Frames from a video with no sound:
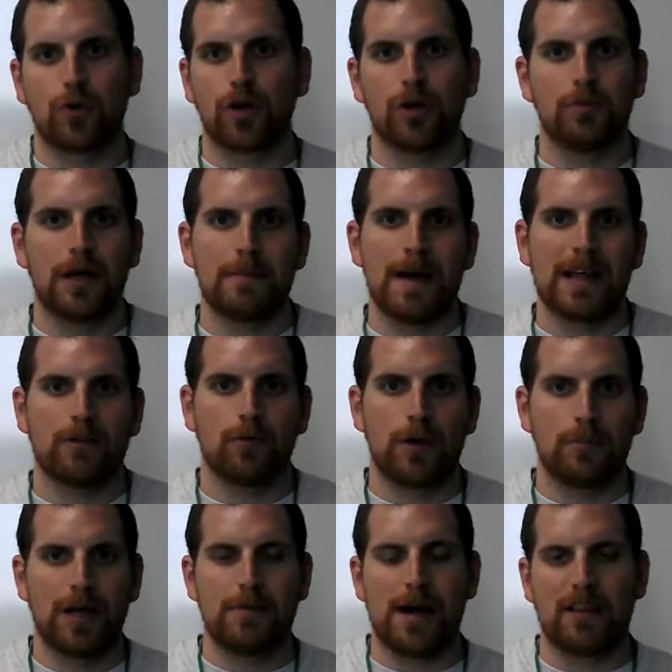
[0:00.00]
We're going to play math, we
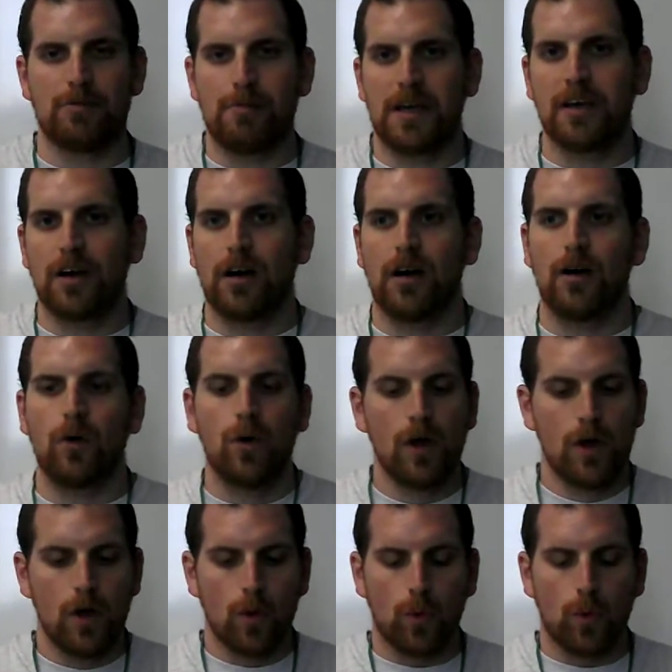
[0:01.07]
play math bingo,